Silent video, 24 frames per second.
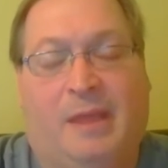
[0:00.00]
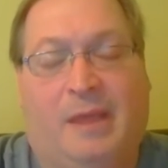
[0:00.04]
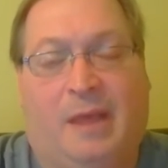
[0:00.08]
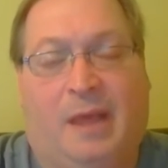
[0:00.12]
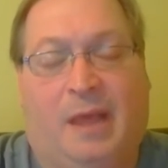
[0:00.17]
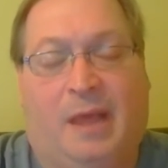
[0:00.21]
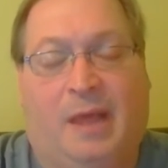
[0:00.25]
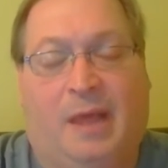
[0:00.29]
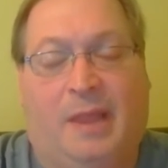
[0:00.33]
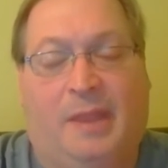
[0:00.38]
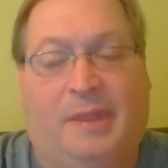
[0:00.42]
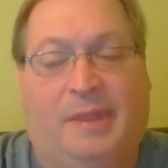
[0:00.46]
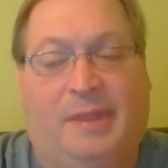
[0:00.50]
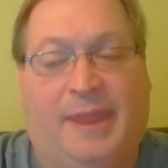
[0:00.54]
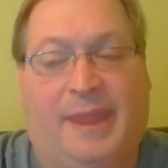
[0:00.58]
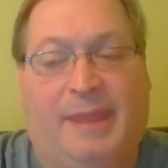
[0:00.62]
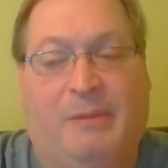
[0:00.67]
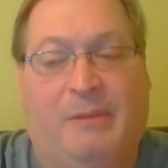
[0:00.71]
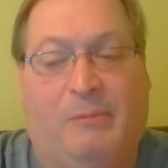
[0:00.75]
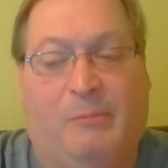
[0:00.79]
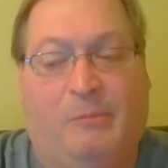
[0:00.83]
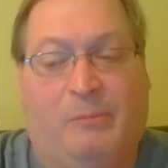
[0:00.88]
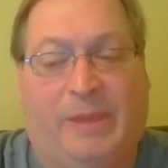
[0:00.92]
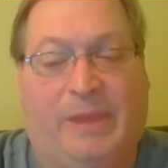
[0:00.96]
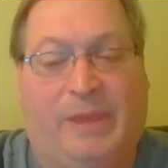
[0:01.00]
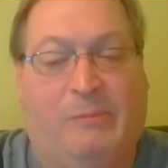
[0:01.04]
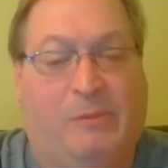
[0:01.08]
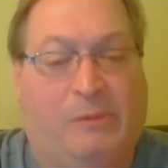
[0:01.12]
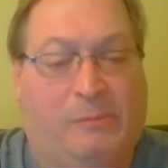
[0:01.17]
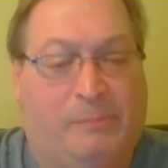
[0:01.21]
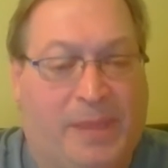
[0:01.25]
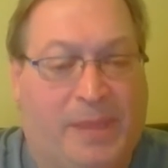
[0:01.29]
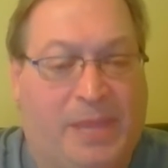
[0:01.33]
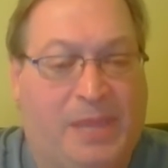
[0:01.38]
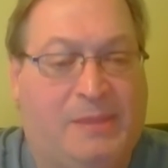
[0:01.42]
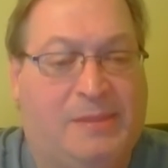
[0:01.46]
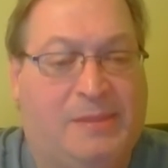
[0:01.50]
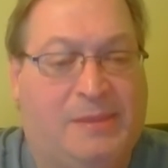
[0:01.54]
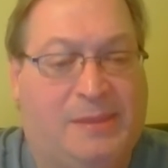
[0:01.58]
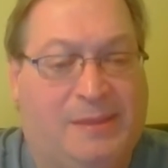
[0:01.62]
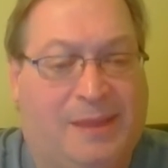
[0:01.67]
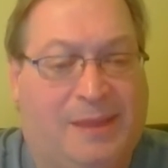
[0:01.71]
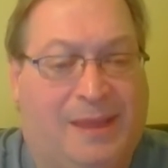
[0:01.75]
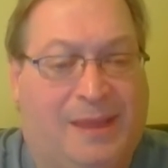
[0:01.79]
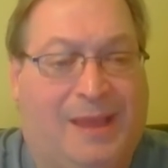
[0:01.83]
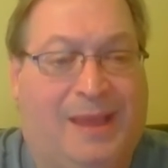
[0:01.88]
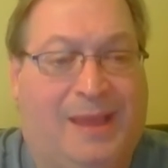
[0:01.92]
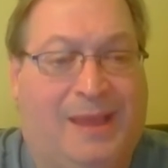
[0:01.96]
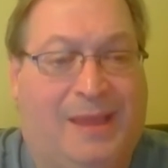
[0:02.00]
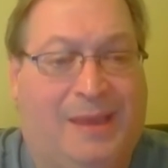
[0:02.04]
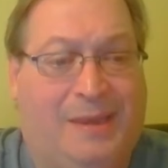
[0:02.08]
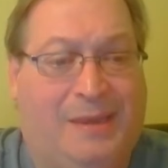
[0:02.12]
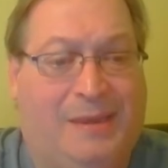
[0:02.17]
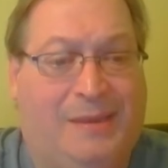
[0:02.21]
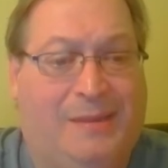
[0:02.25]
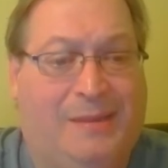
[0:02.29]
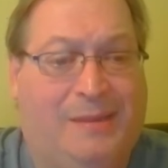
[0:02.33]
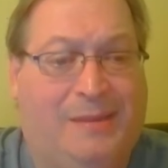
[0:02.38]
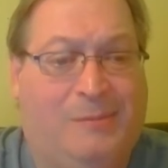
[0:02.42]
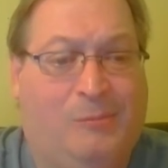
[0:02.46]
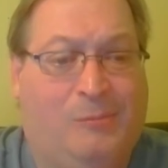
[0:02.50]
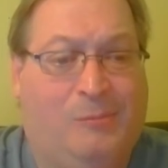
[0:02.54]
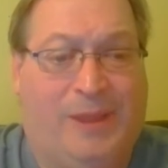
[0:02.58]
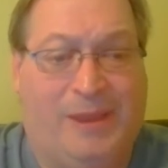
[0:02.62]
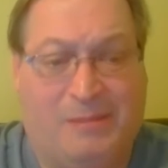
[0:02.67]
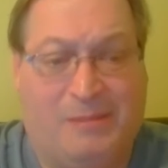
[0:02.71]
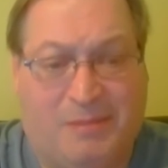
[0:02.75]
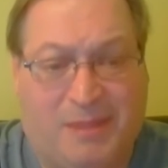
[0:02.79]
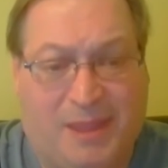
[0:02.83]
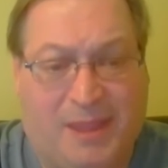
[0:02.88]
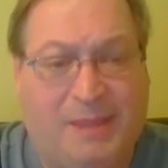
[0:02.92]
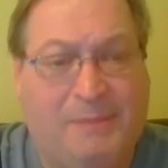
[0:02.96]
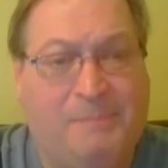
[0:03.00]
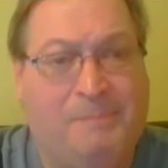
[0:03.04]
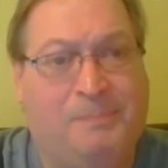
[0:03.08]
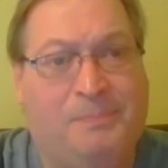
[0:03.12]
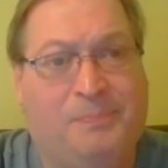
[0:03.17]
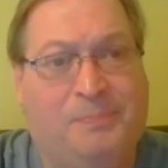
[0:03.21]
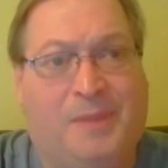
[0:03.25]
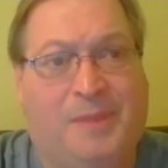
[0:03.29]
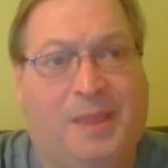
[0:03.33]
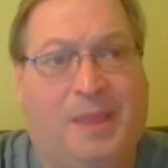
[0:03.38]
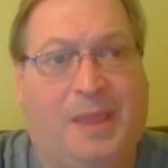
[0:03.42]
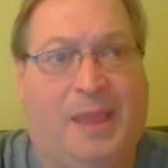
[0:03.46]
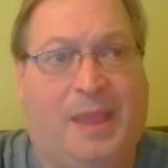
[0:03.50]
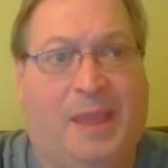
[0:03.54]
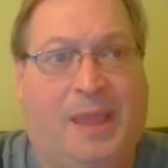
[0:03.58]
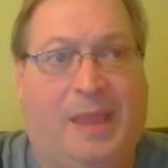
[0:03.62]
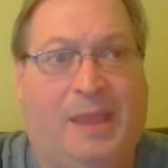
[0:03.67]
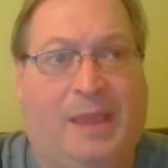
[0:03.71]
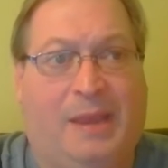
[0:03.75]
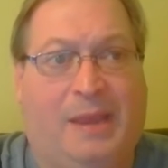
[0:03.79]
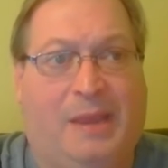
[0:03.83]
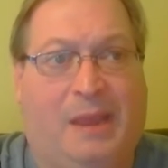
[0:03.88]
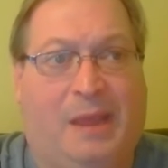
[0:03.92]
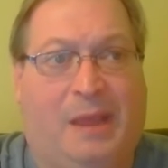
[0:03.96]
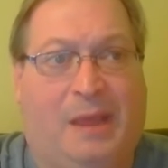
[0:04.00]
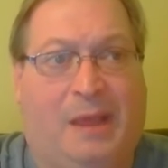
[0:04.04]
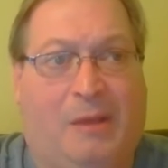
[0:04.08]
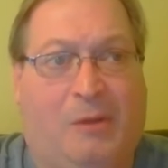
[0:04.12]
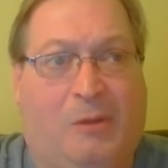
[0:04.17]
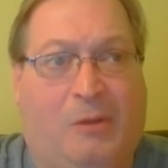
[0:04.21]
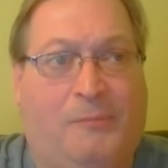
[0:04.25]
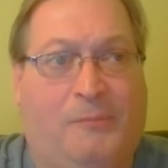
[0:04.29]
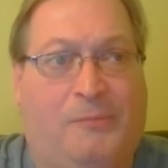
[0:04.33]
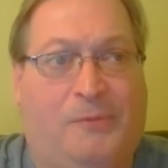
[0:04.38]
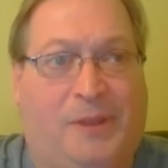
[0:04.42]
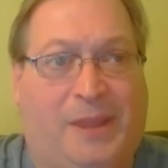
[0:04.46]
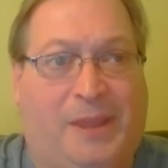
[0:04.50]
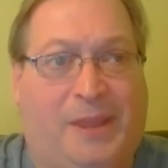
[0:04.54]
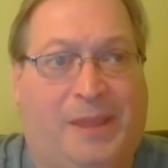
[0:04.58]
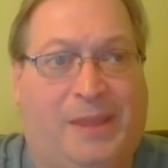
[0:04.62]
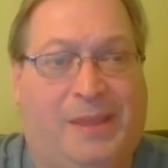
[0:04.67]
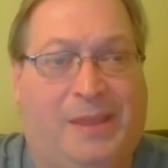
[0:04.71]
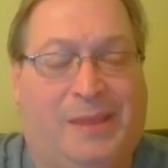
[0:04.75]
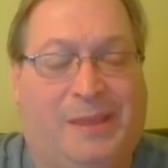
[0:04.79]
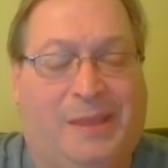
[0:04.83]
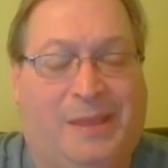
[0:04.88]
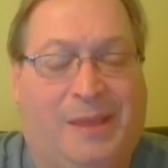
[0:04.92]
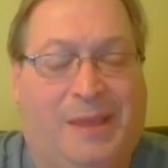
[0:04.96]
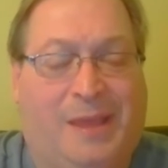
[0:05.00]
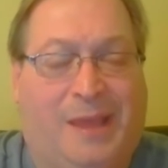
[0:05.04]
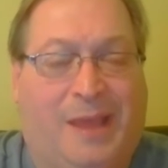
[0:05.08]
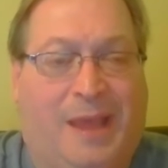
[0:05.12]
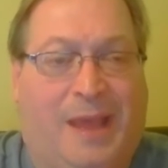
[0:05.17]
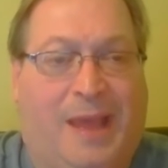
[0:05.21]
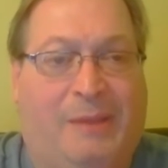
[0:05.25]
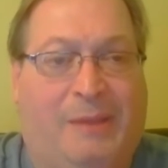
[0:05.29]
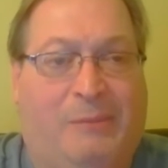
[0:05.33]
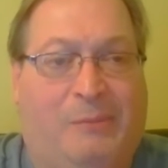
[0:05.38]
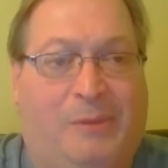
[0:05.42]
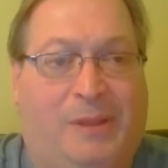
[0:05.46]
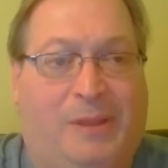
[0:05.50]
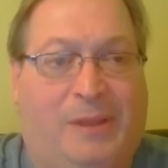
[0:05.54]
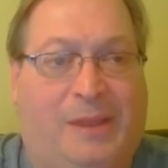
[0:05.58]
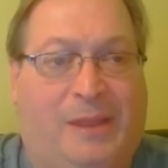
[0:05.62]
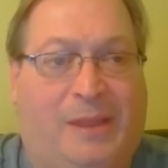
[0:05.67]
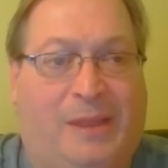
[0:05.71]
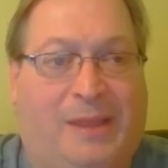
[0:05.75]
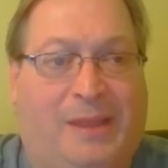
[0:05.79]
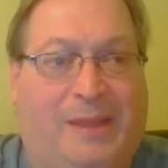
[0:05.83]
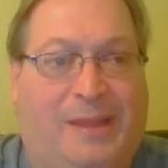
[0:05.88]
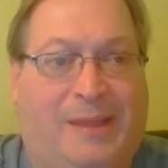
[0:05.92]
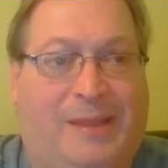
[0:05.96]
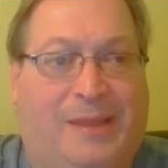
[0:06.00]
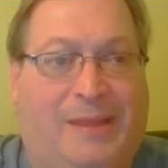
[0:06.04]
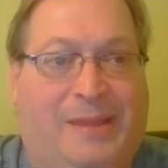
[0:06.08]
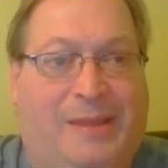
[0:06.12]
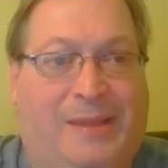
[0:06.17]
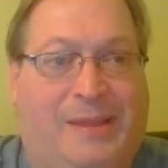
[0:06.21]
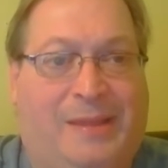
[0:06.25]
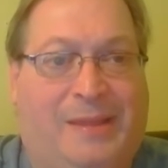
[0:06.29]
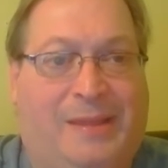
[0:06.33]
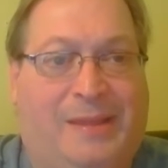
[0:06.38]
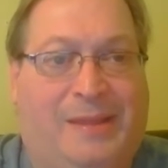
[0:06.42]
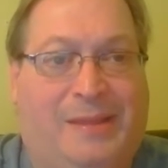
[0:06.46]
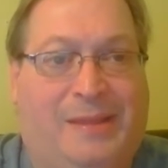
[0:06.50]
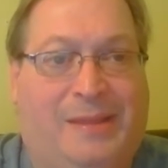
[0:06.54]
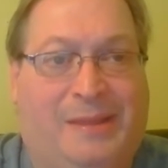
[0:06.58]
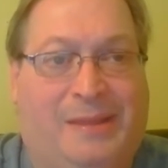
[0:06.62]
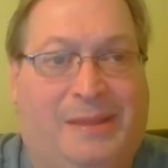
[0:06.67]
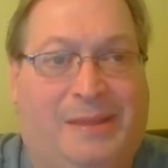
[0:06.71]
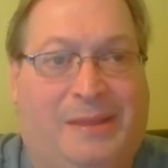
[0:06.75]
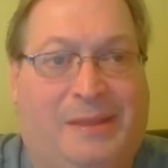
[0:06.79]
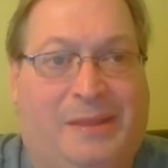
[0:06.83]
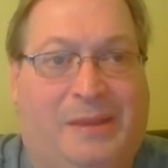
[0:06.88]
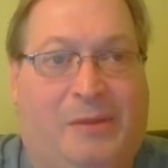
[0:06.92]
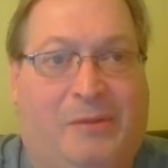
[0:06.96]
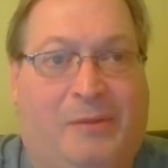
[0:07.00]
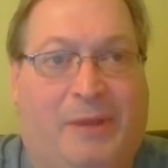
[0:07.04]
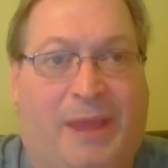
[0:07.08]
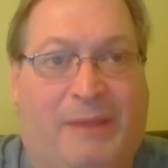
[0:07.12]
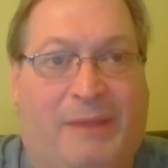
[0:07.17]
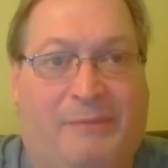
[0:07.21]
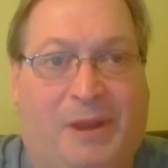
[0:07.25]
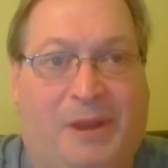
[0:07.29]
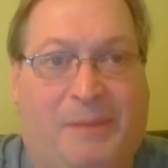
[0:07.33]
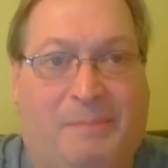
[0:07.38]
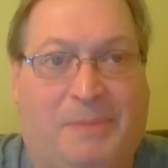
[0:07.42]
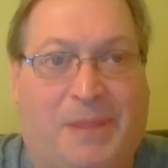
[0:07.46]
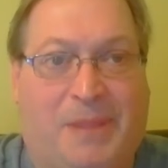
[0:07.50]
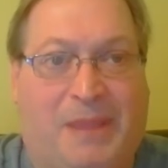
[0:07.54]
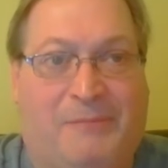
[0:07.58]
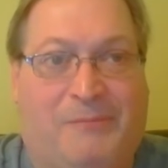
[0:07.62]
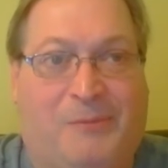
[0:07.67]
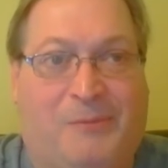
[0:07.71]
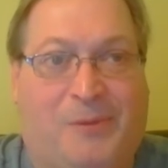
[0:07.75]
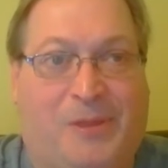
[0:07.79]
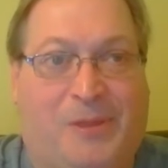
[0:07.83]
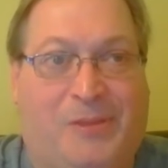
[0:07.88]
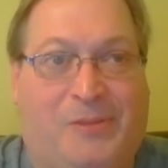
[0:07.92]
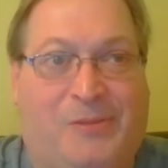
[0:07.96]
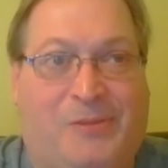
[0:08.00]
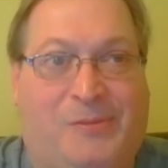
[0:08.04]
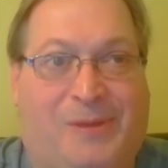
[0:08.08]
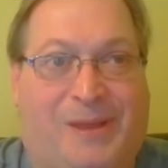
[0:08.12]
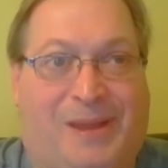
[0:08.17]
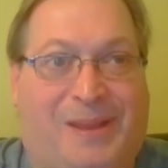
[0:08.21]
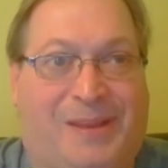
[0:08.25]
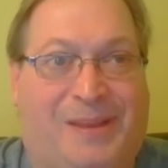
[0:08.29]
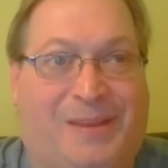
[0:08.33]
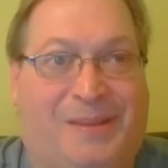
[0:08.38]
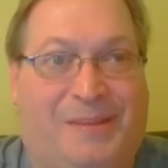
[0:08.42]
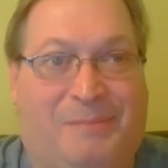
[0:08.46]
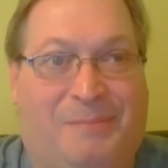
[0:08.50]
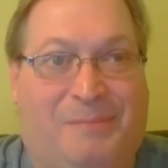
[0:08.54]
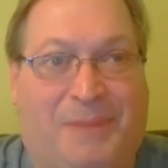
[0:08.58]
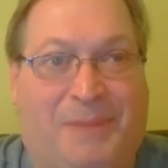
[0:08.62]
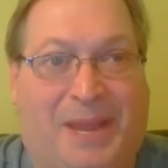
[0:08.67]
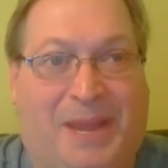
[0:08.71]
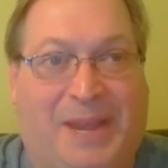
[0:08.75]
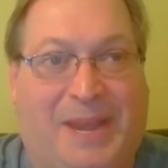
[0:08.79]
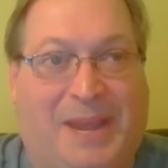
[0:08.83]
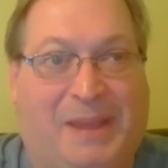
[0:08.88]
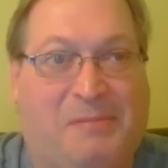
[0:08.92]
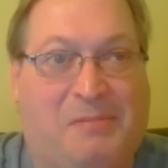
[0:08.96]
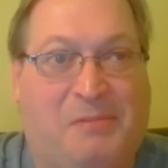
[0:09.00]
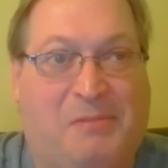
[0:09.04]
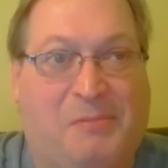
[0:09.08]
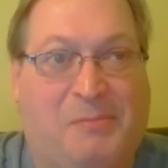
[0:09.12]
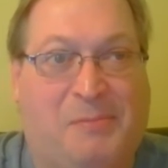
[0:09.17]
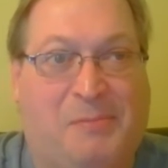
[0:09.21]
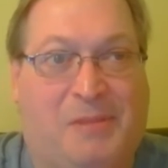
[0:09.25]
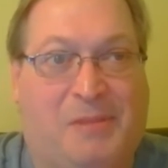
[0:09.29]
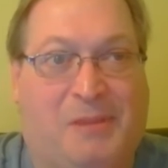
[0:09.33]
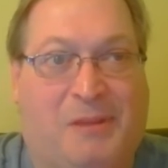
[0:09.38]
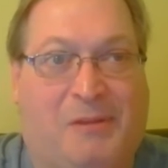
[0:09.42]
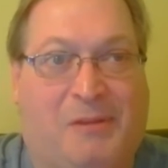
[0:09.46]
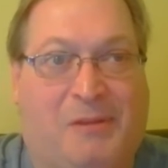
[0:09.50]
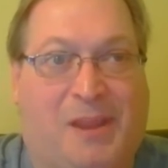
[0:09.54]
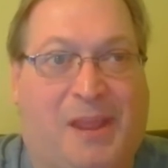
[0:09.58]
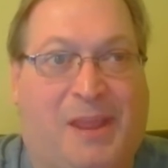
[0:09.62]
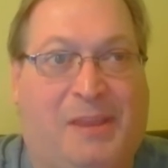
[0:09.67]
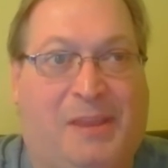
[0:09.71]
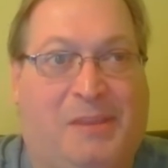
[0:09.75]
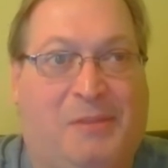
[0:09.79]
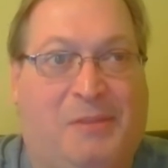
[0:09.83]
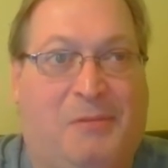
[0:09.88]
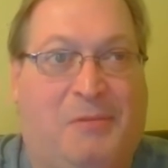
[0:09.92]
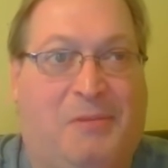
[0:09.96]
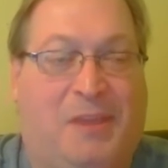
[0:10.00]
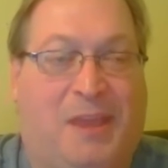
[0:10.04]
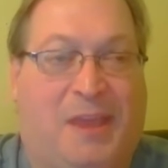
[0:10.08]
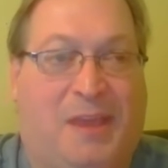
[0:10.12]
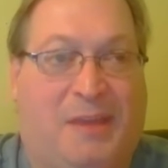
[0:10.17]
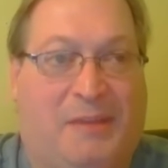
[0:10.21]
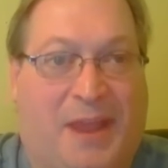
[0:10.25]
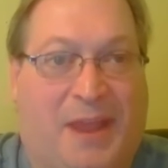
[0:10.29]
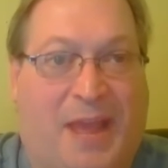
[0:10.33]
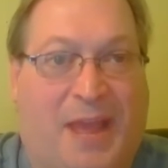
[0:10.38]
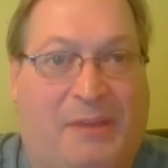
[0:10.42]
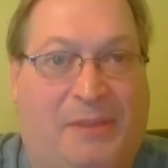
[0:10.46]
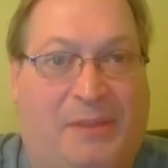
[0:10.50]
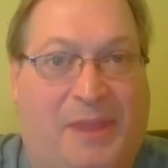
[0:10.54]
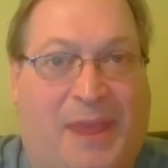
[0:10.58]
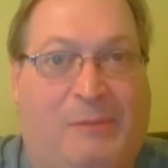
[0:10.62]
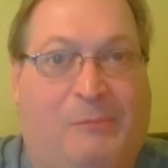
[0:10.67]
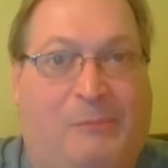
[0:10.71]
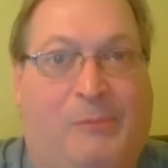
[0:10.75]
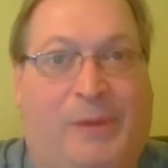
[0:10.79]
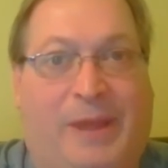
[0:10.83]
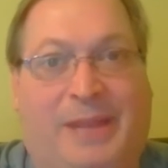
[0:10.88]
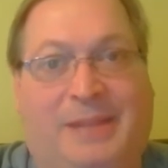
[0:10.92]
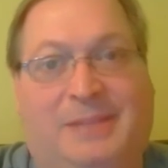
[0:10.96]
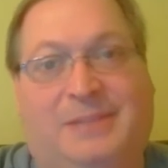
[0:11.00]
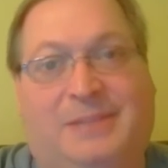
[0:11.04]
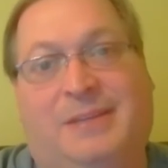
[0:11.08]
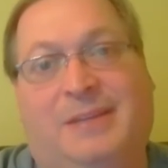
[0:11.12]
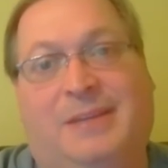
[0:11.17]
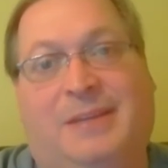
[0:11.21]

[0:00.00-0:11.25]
Uh, they we will meet on Wednesday, and uh, hopefully, I will uh, you know have an update for you on my next Humans Army on Thursday on how that went,